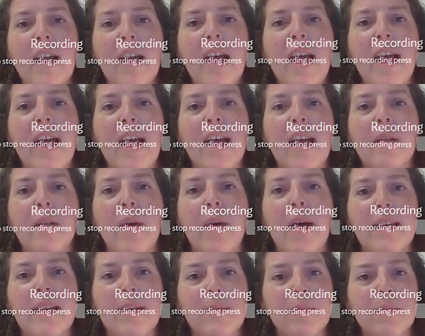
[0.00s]
And by
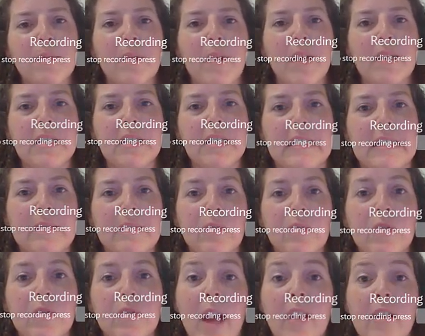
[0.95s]
implementing some
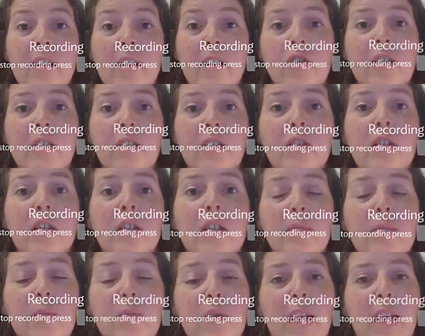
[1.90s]
strategies to
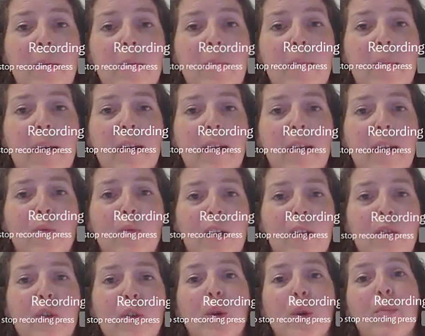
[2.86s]
communicate better
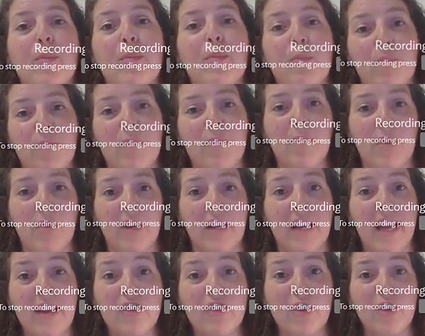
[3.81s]
with her
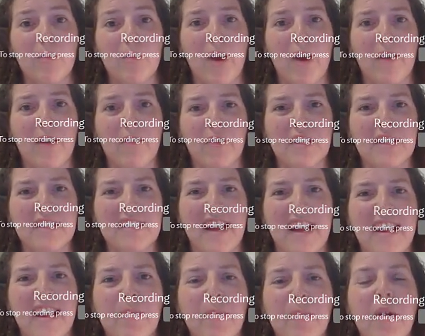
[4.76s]
communication preference
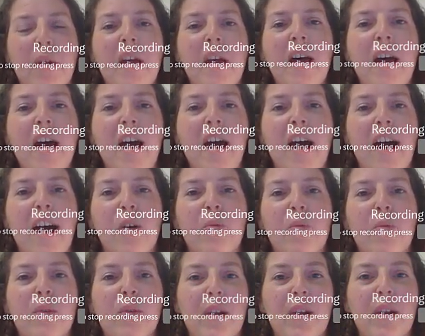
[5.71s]
type,
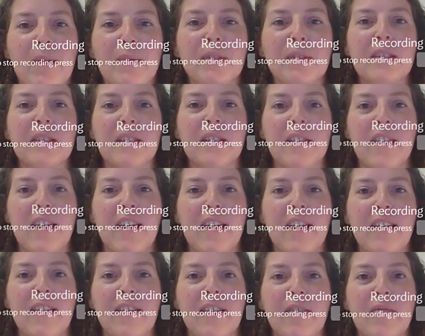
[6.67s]
we were able to
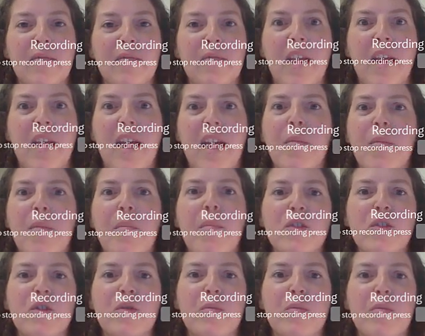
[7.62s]
then have a
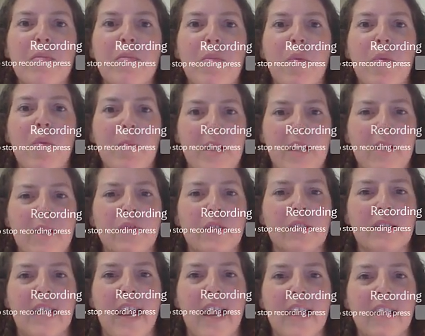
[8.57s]
much more meaningful
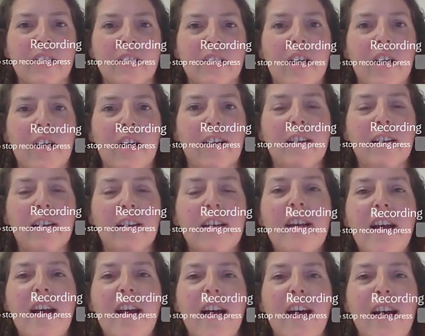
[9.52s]
dialogue
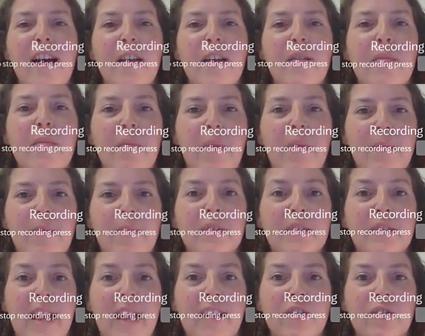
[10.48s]
and able to
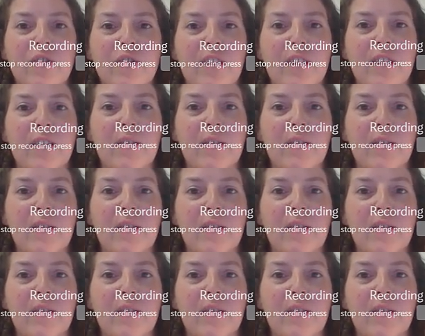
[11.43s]
actually